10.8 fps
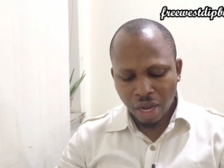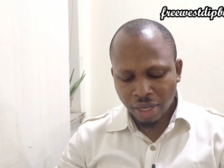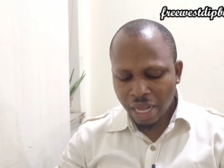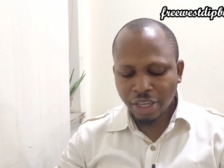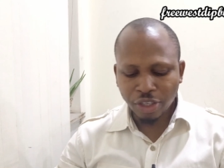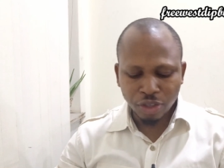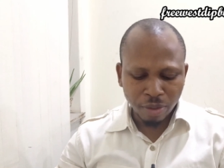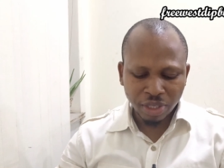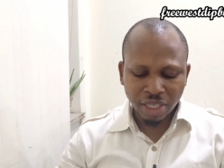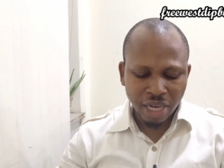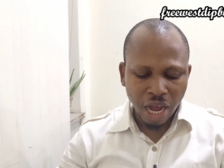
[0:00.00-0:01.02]
That is
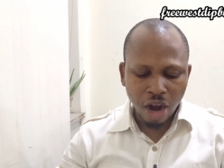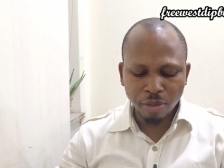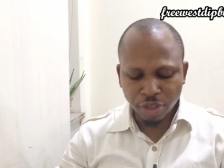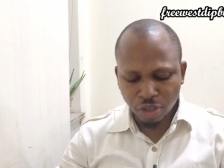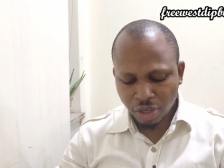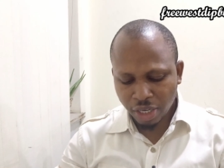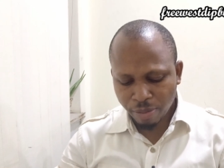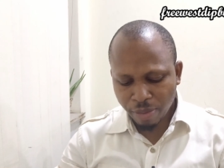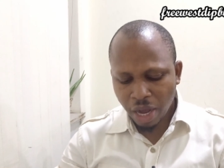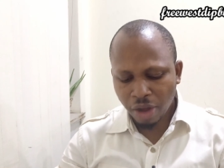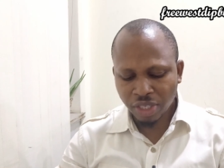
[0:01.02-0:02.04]
something I'll be talking
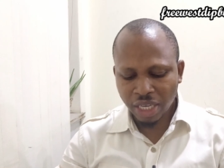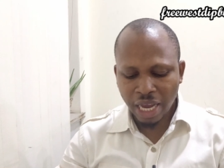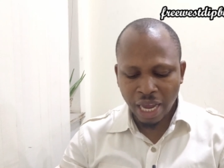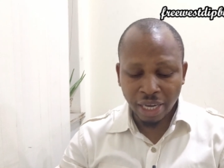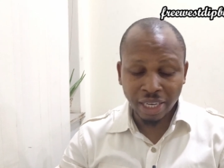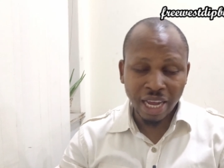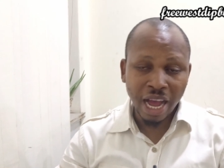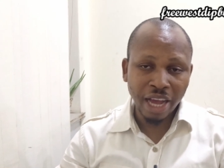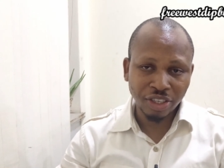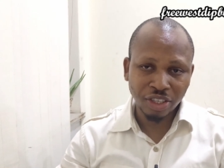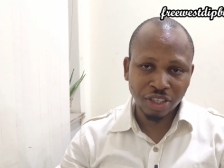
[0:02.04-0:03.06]
about. And
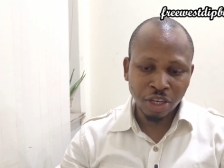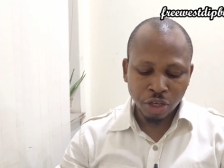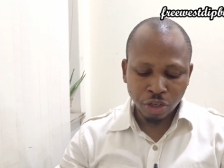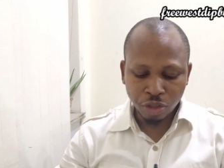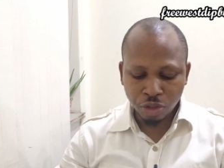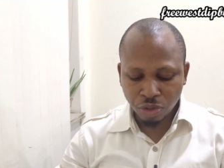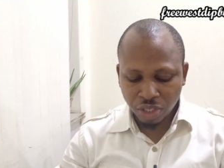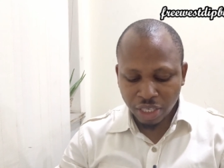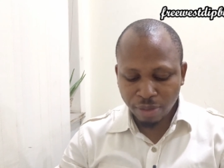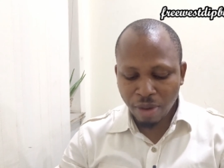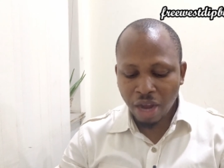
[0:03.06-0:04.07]
guys, you should
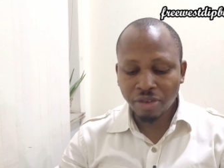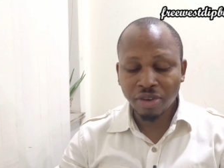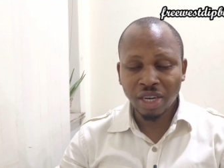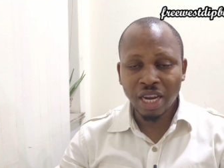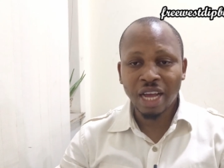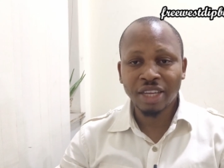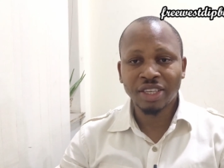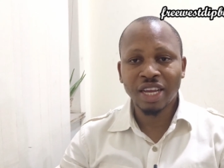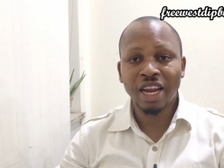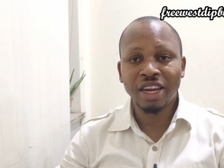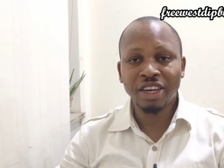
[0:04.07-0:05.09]
sit back, relax,
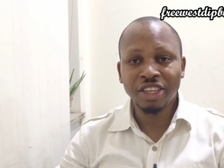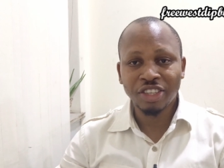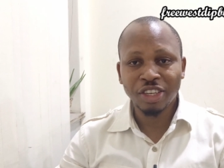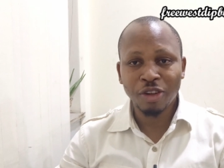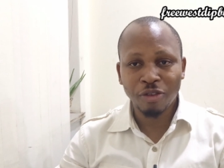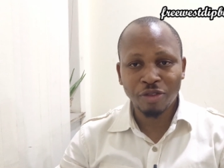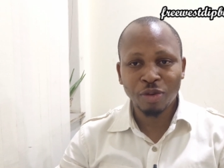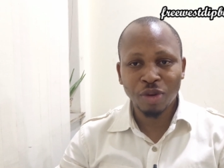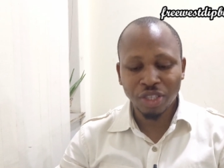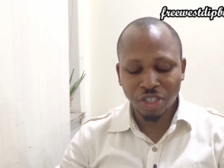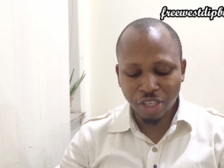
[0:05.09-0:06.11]
and listen to
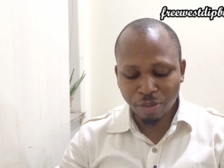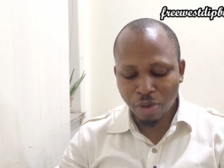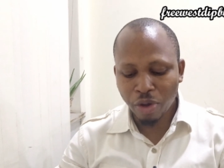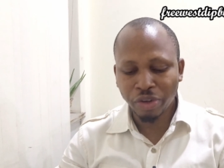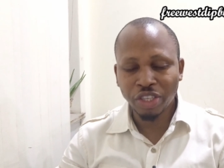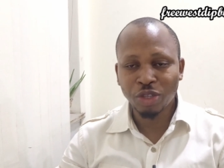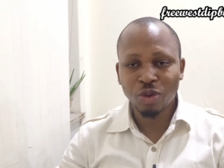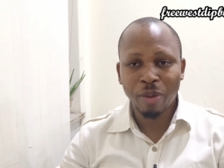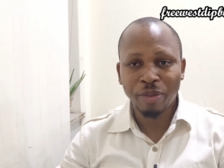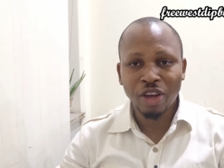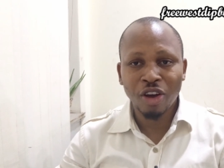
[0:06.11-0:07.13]
Freeway Zip on this
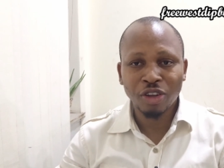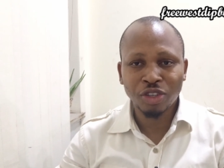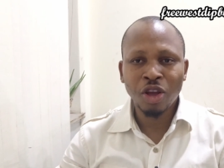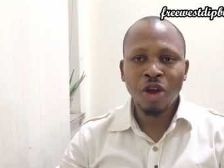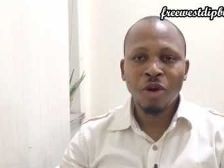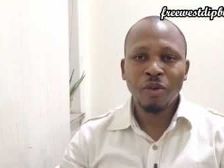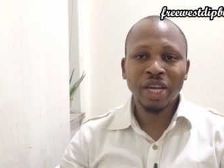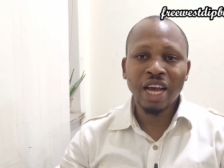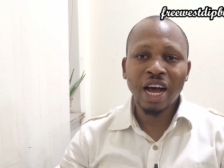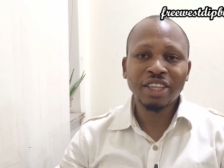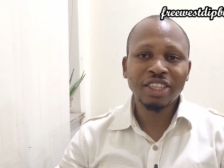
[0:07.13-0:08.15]
one, because we
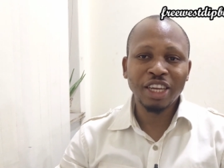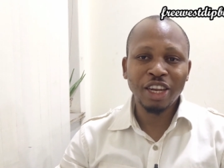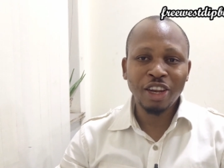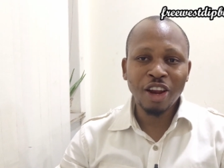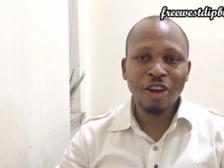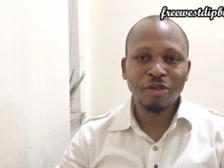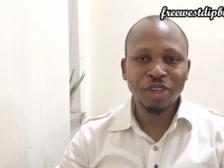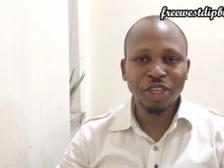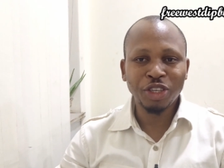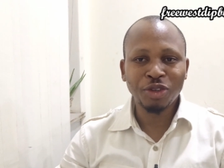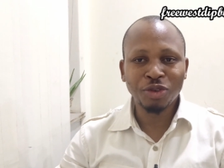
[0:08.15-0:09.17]
got a lot of
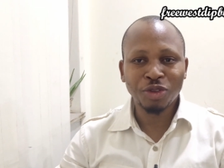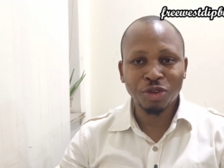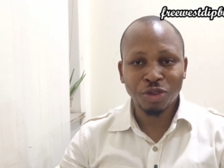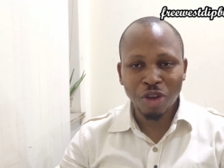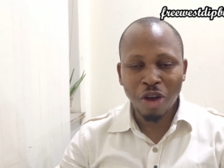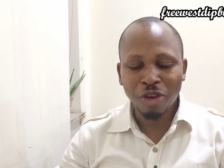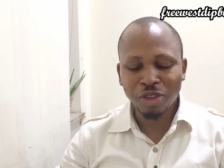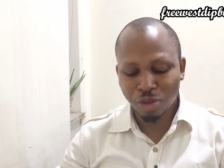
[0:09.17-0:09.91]
issues to talk